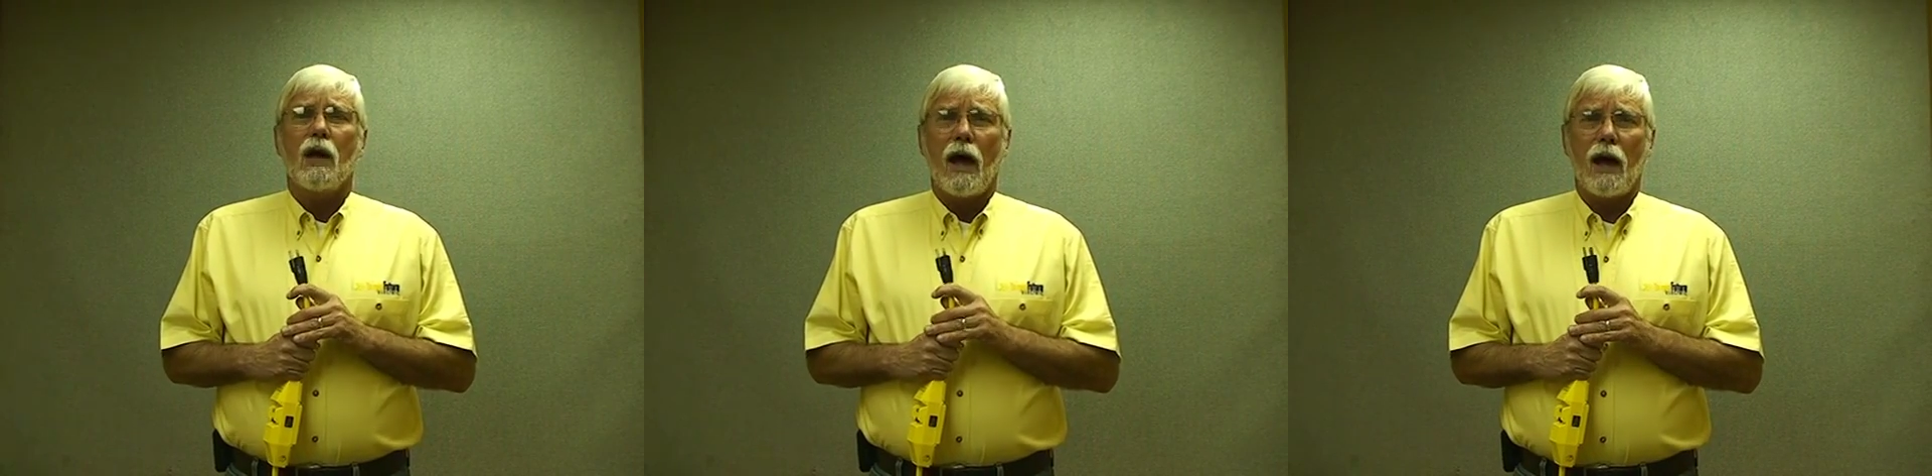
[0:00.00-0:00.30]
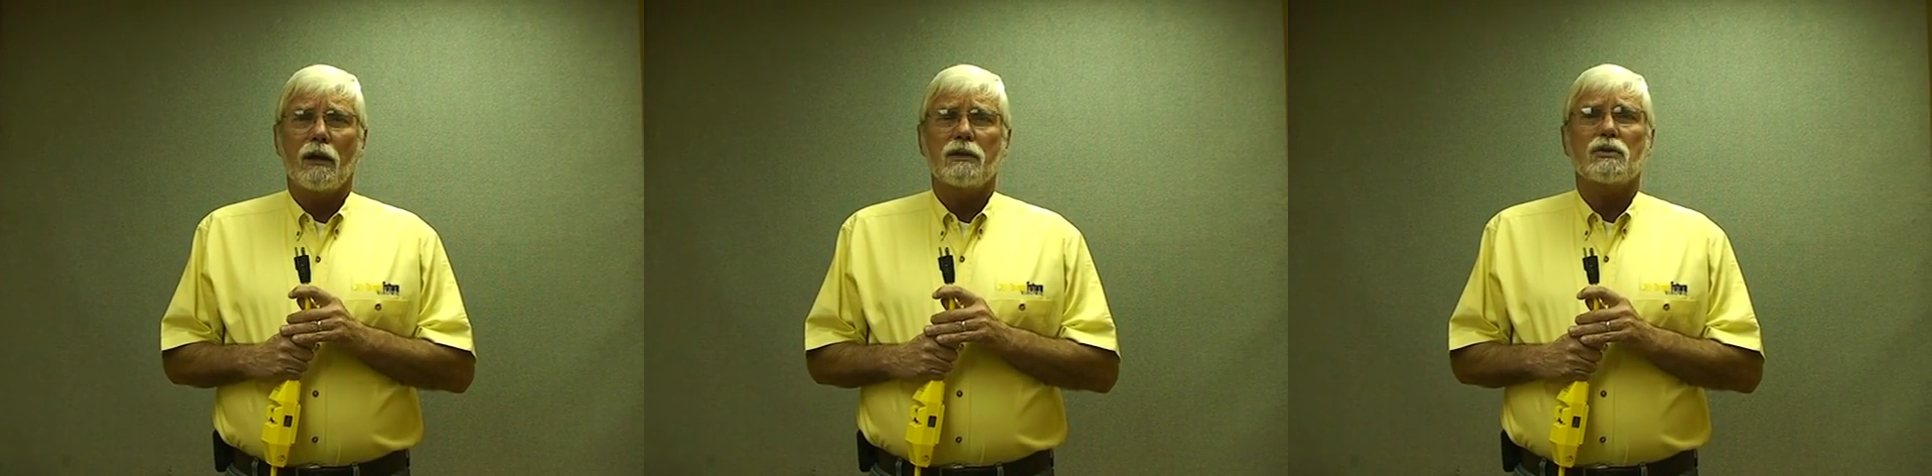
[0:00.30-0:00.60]

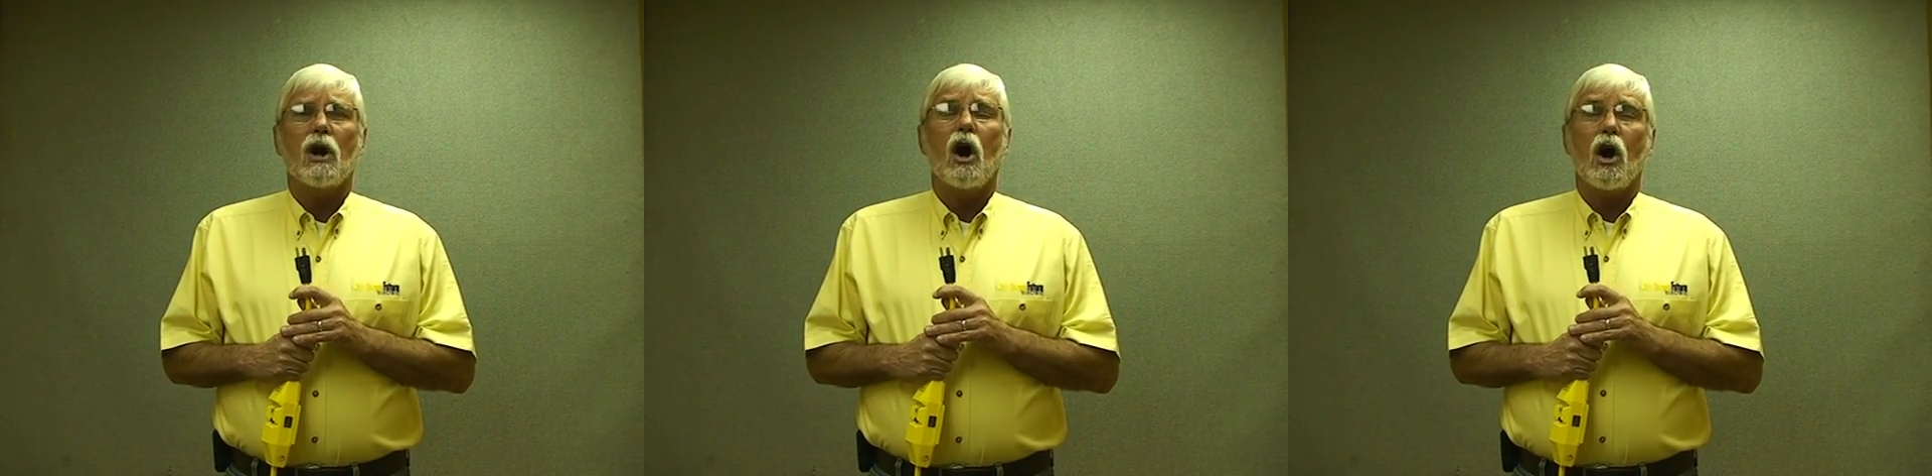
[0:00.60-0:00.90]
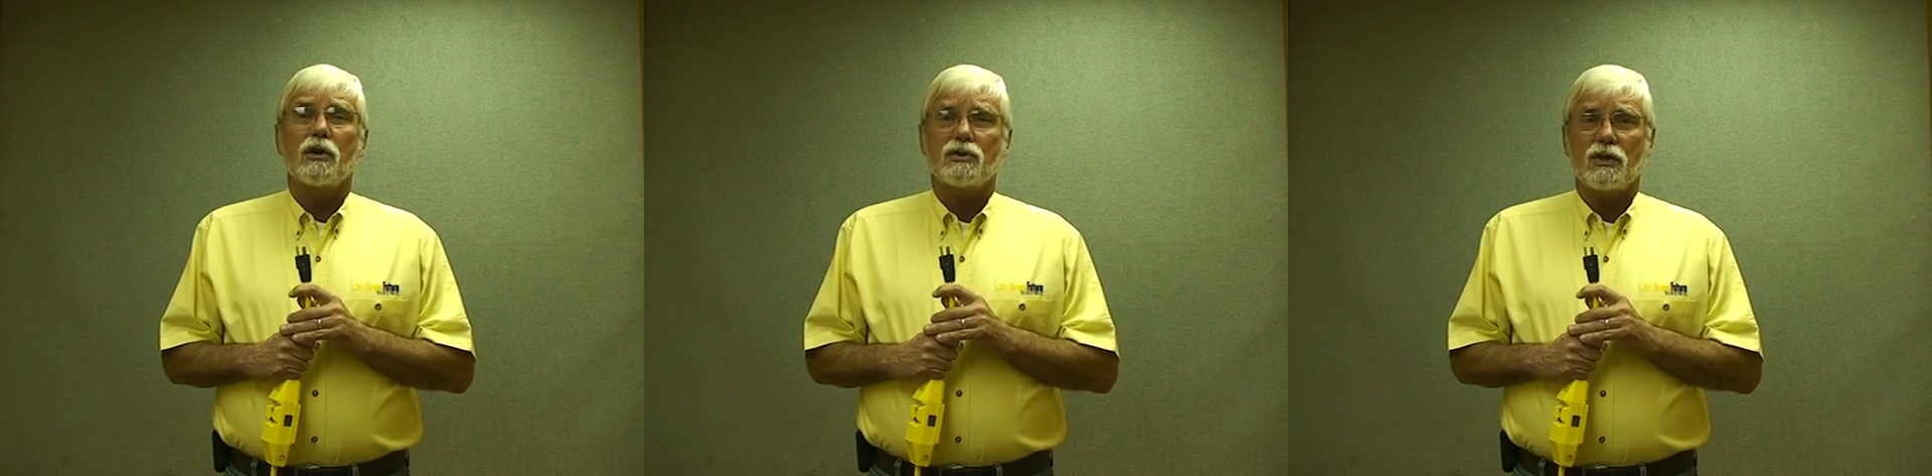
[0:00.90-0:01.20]
outlets
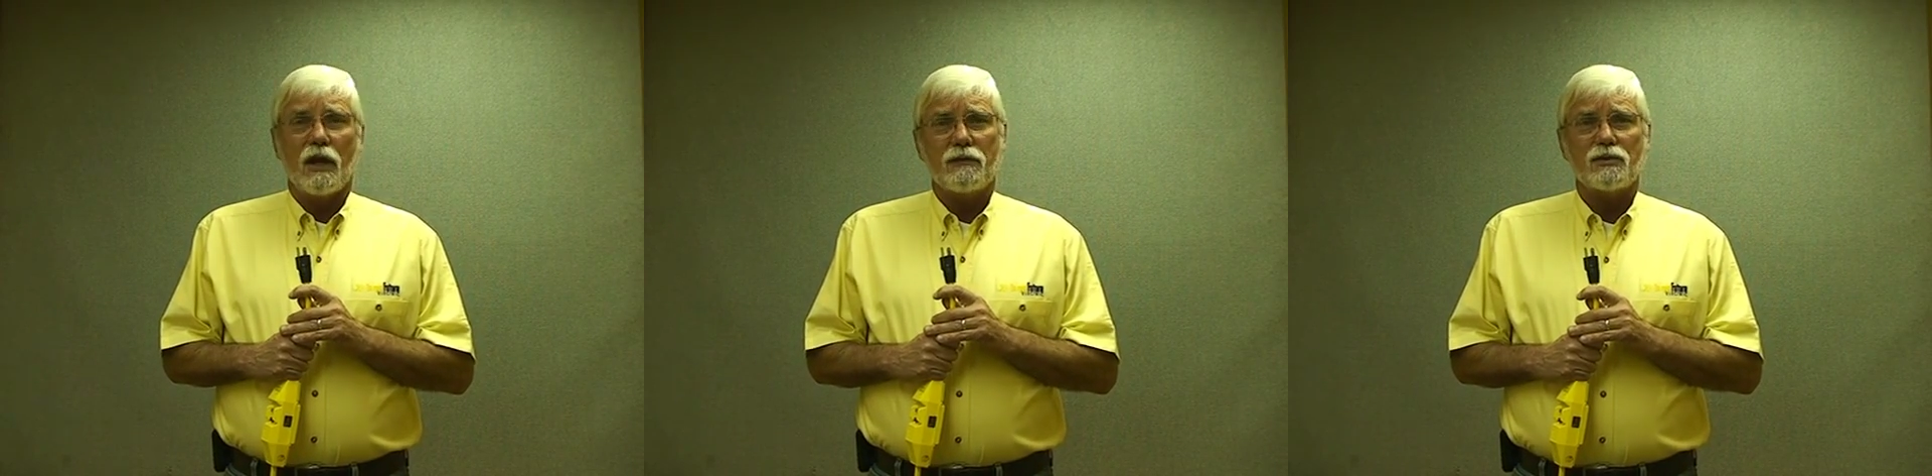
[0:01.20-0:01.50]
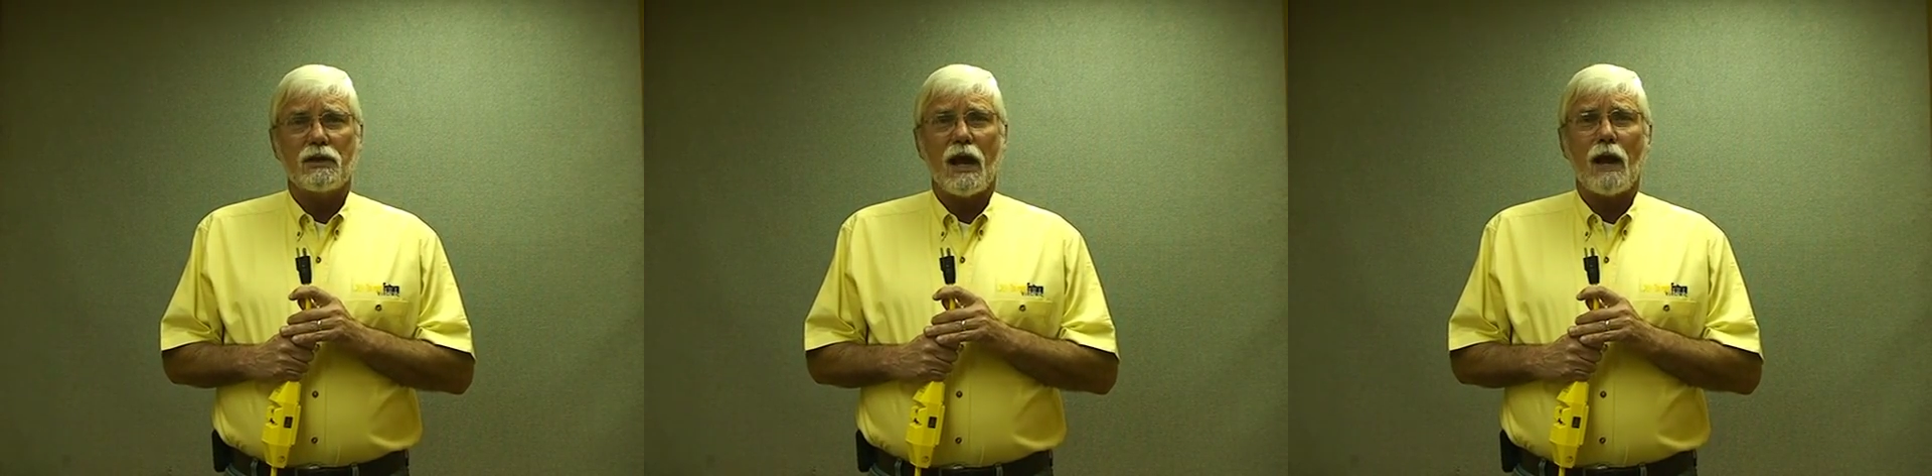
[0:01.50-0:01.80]
are
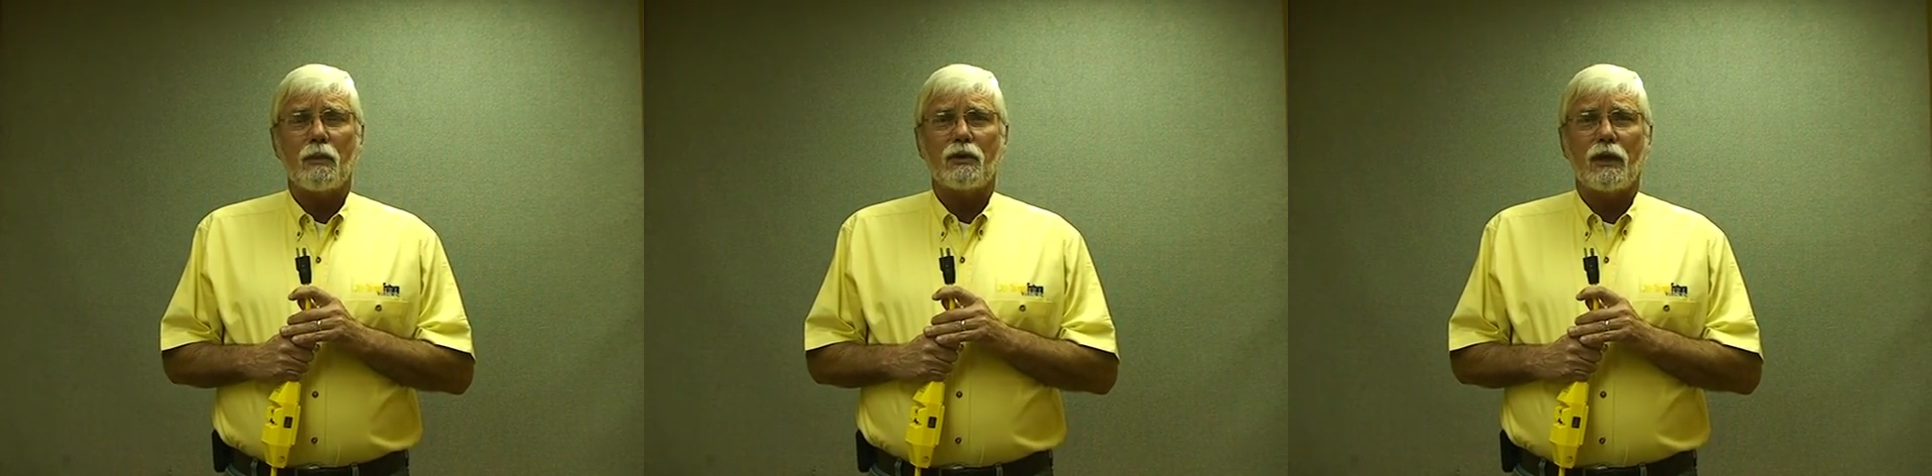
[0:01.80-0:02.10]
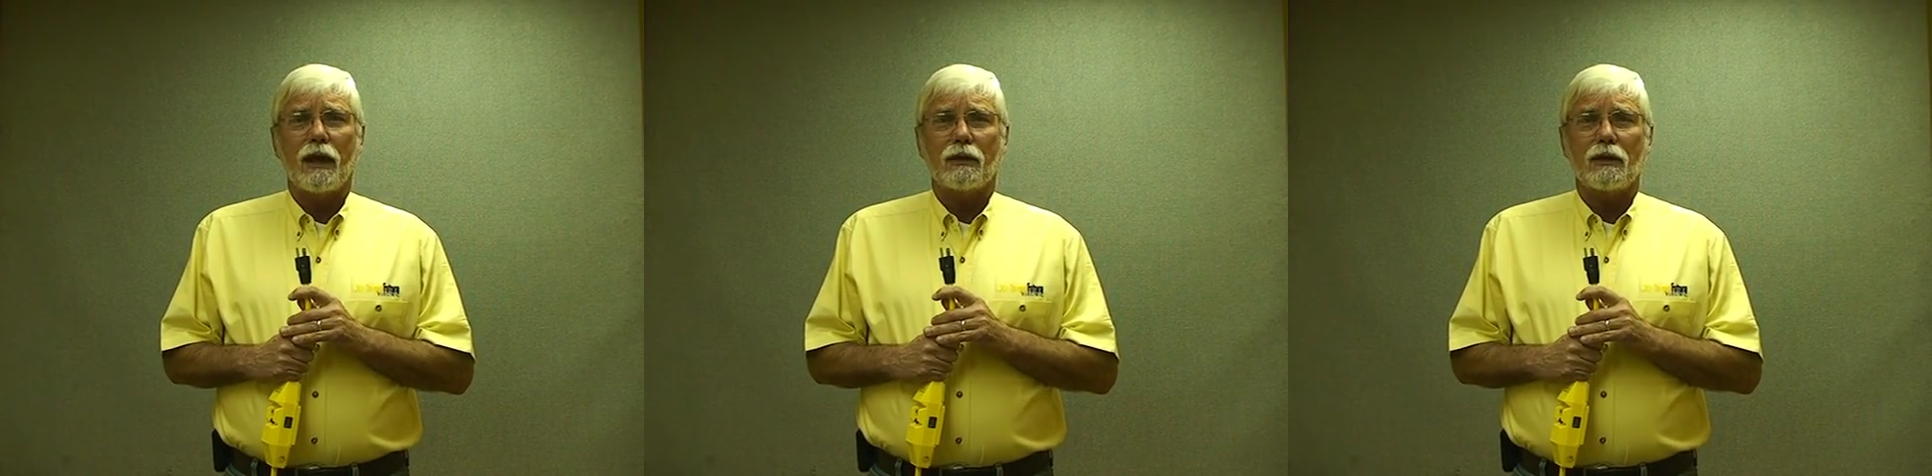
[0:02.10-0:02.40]
GFCI
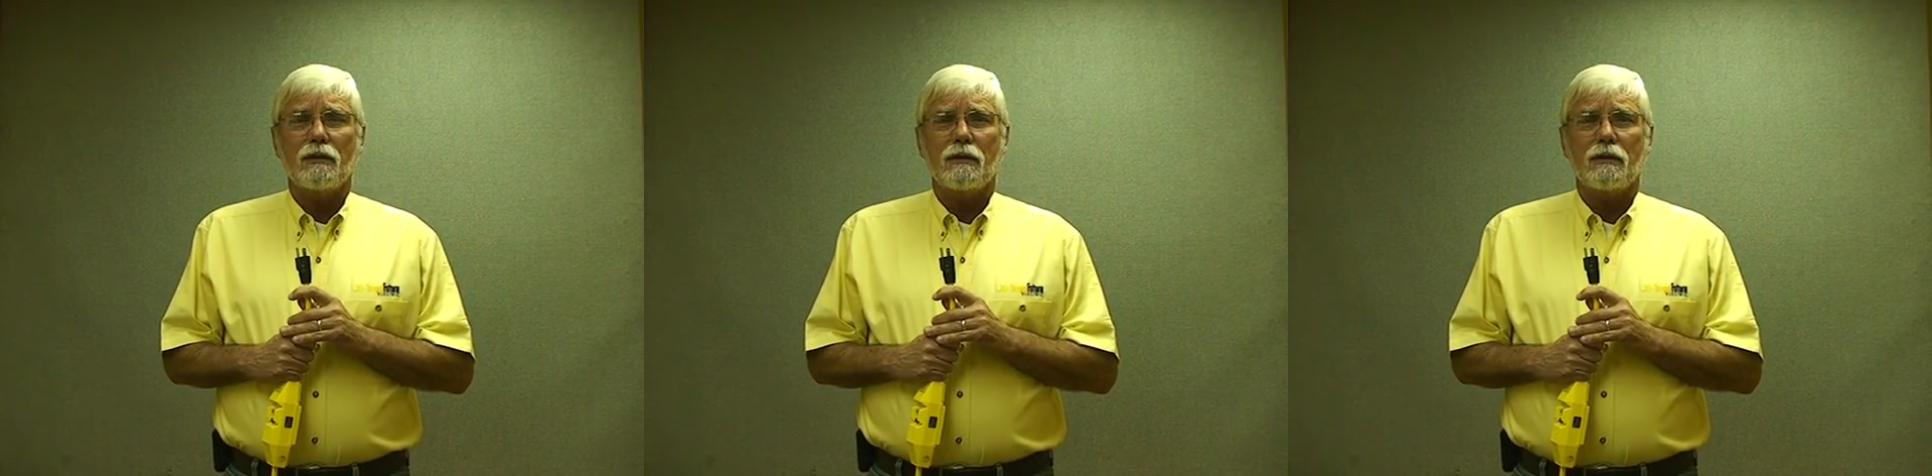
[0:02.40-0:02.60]
protected.